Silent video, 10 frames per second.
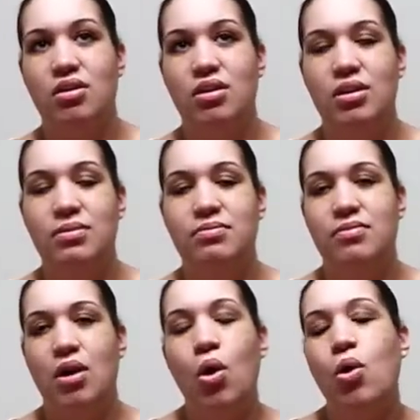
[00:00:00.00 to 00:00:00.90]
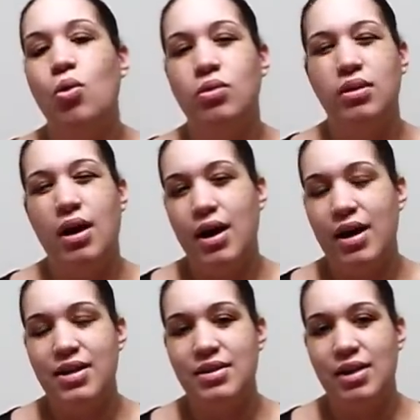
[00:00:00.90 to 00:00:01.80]
a whole
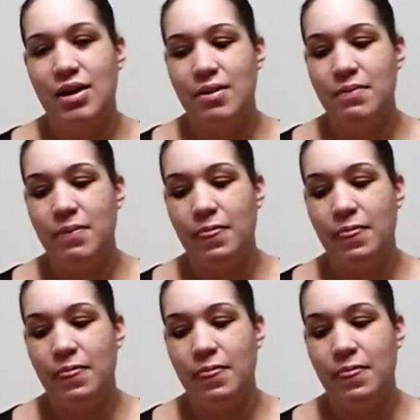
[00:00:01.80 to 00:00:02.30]
lot. Uh,